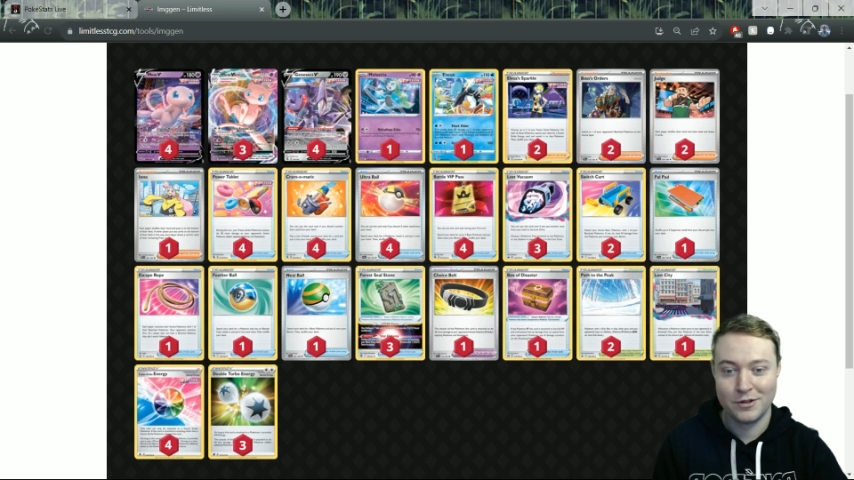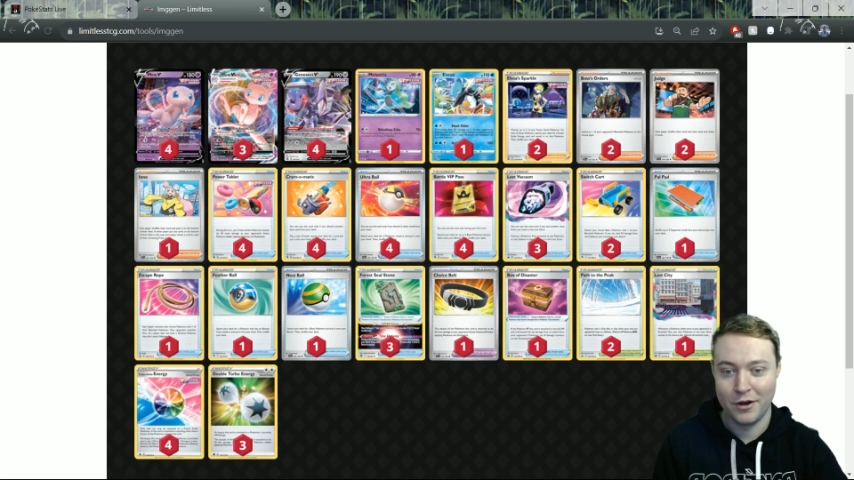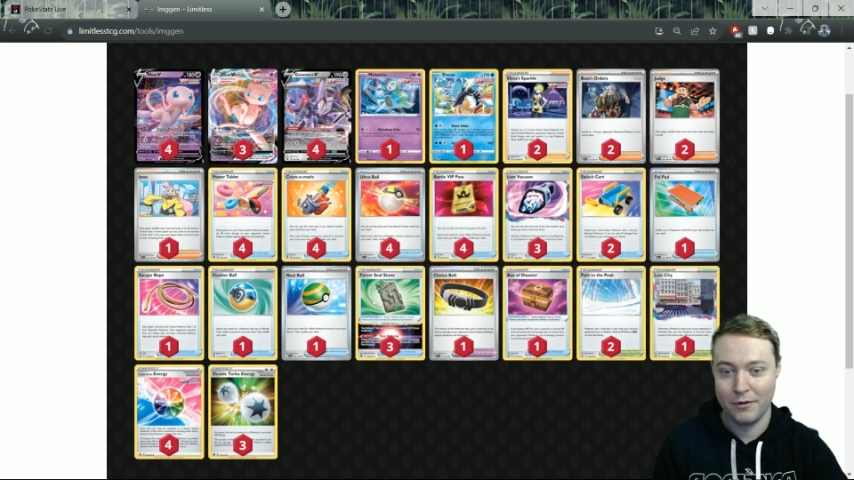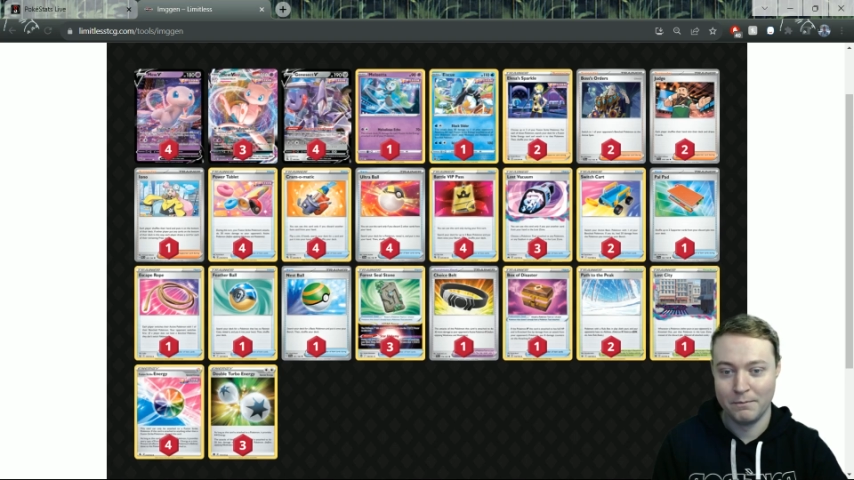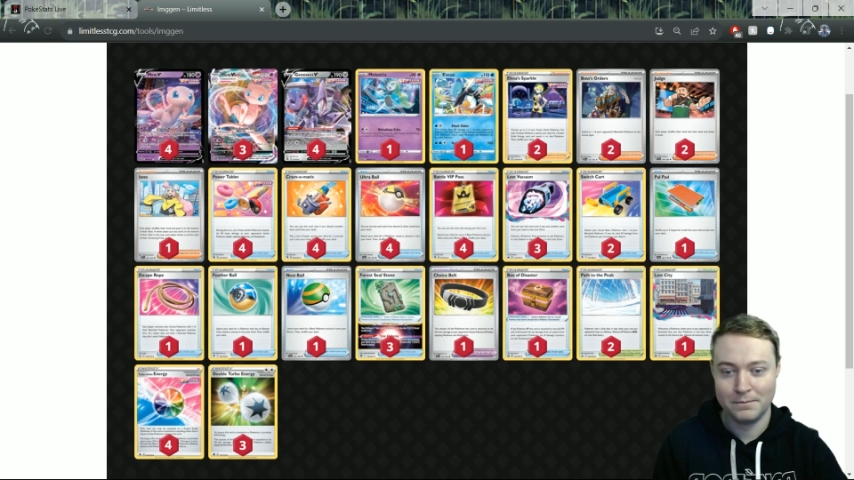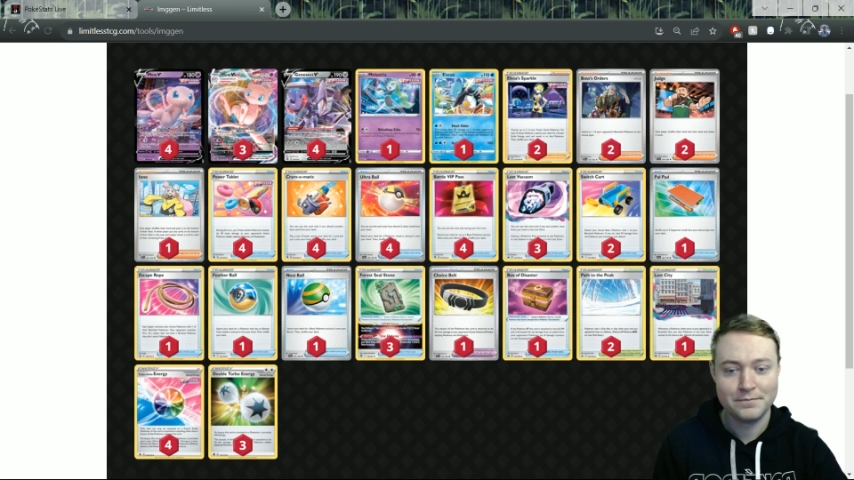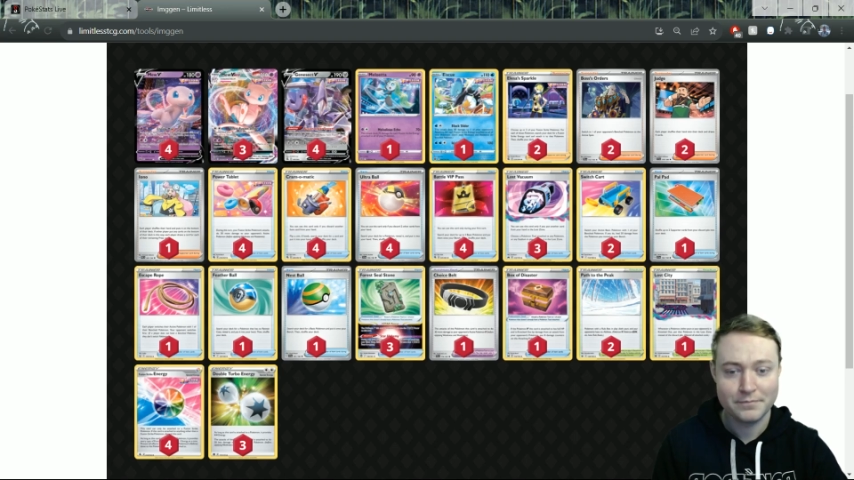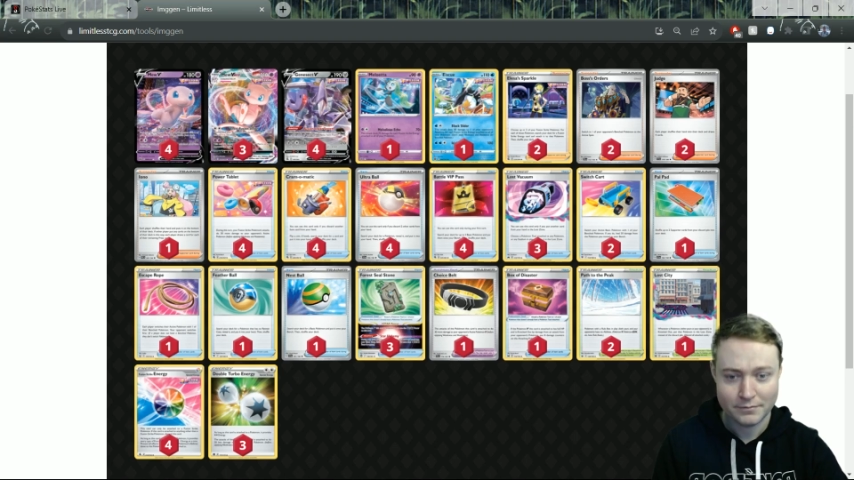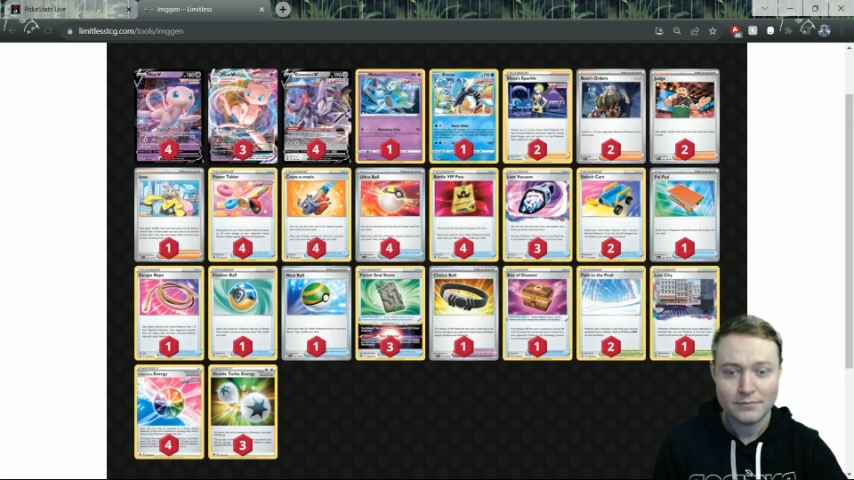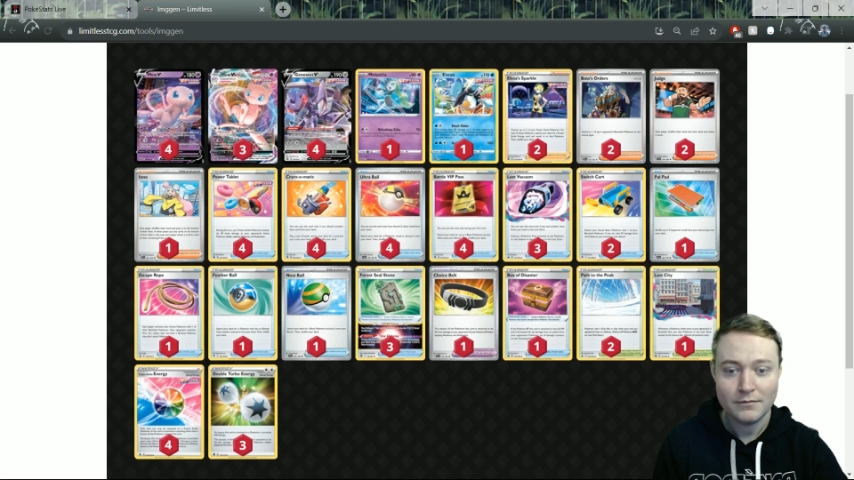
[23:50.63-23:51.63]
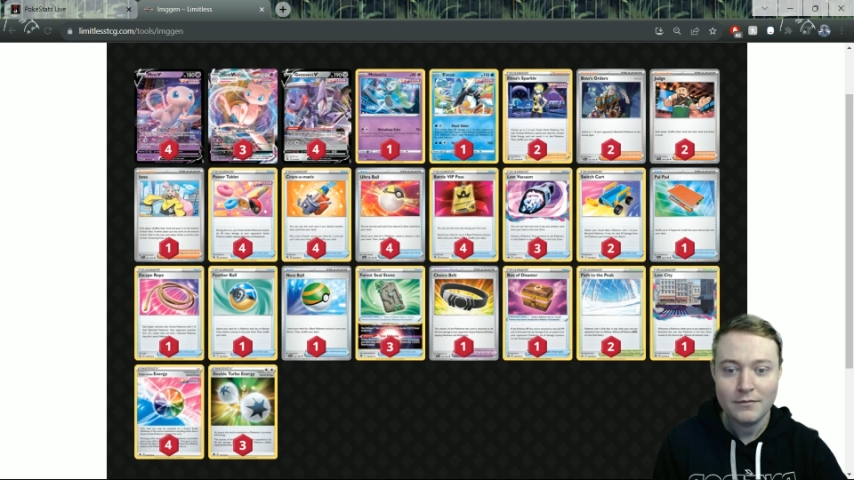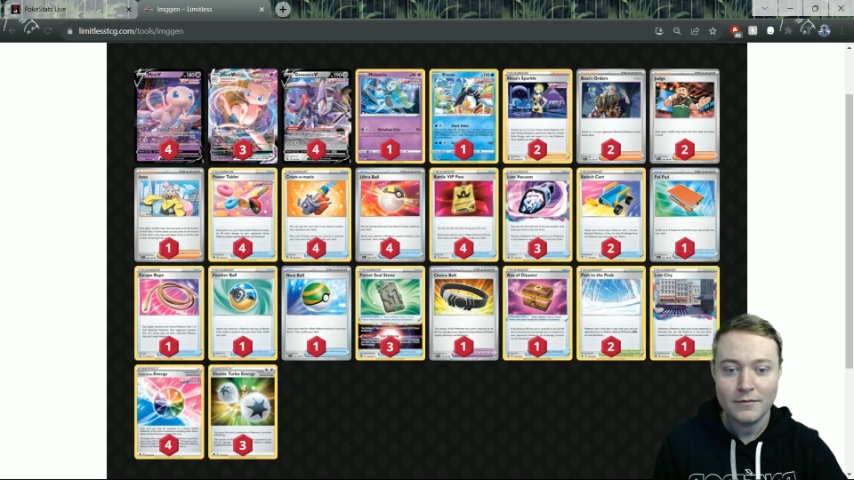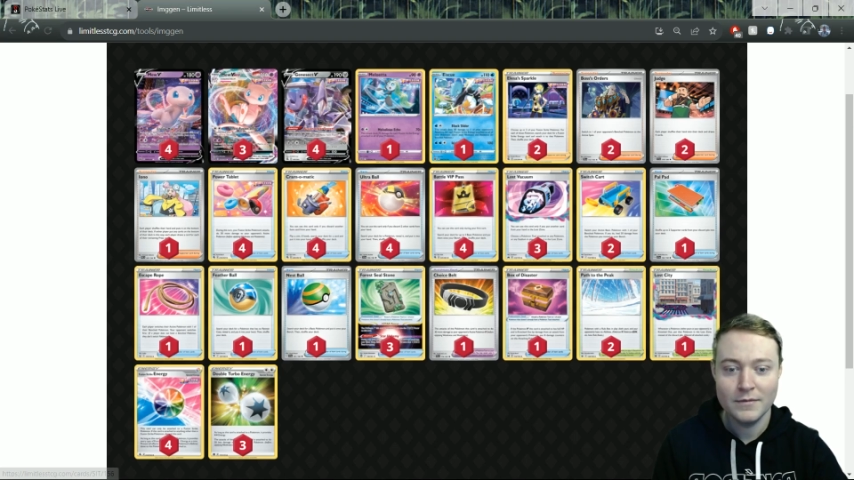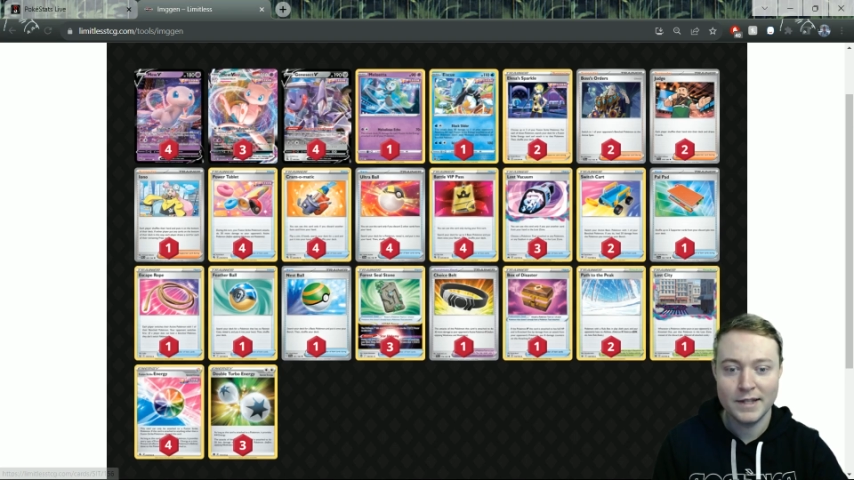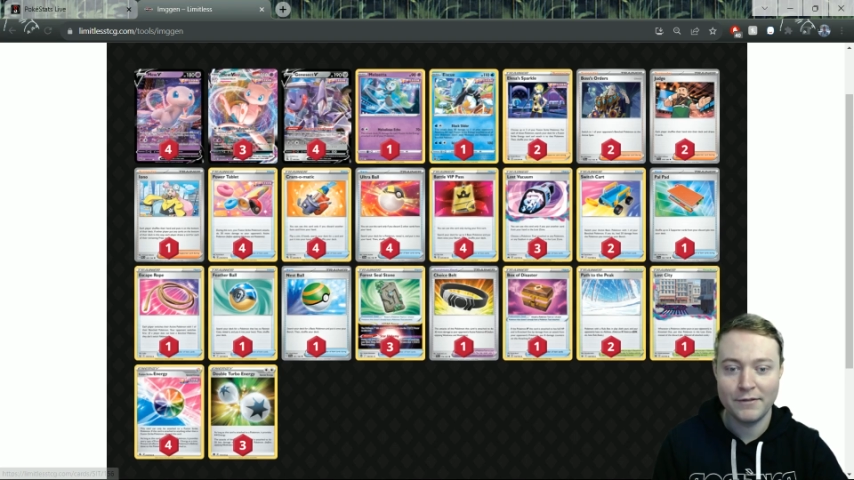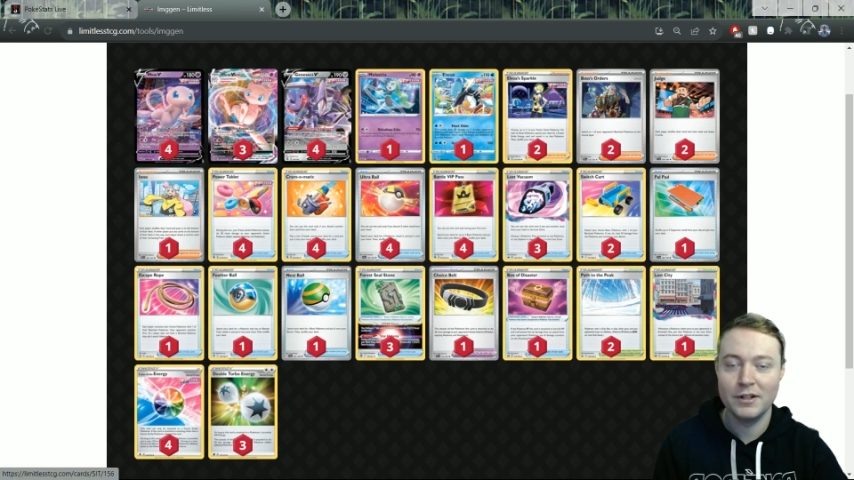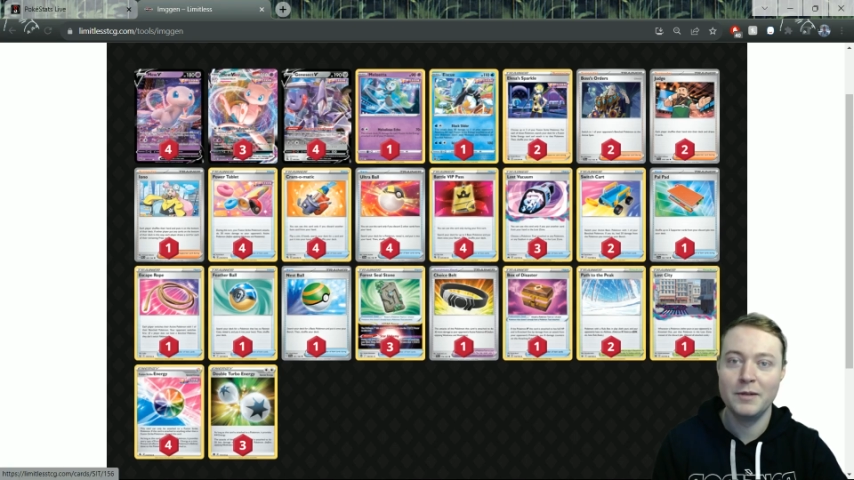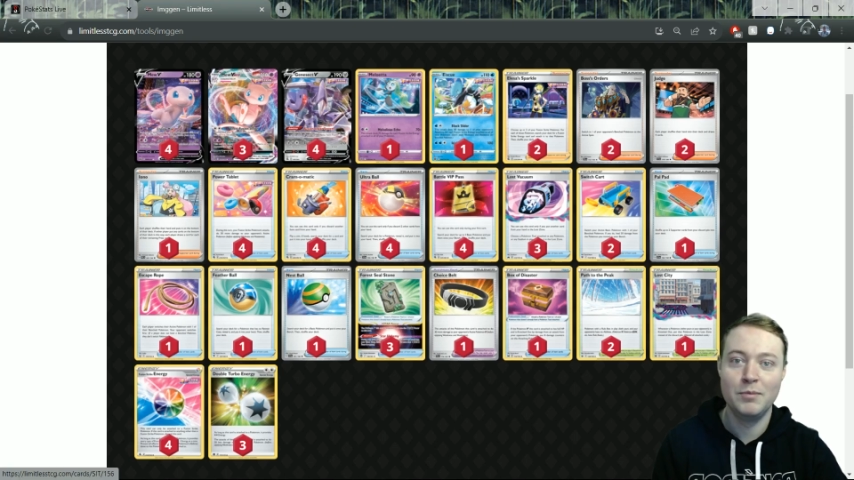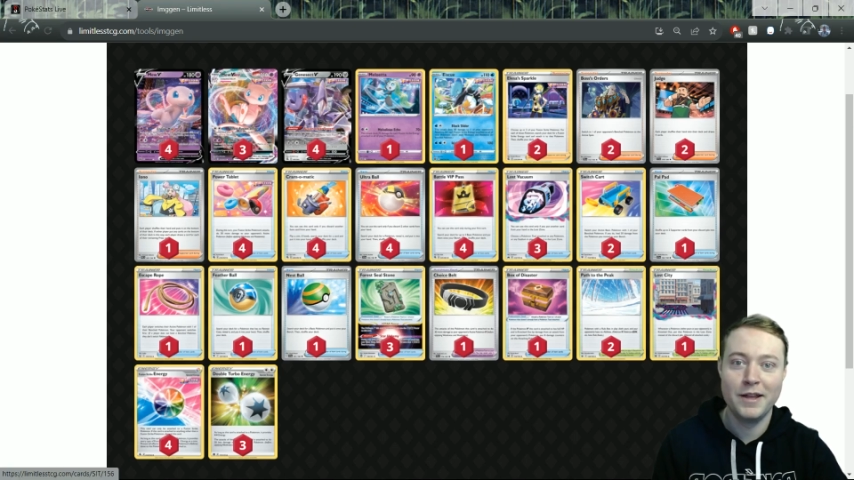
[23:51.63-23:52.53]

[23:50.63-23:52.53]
So definitely